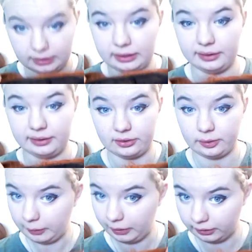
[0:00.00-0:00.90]
This is
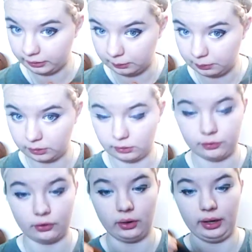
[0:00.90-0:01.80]
the part that you put your
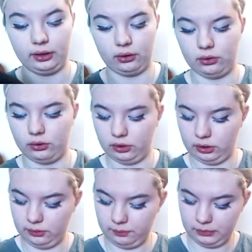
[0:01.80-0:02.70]
forehead
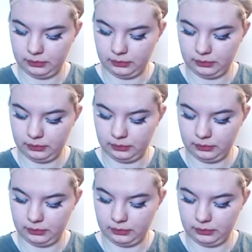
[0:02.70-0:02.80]
onto,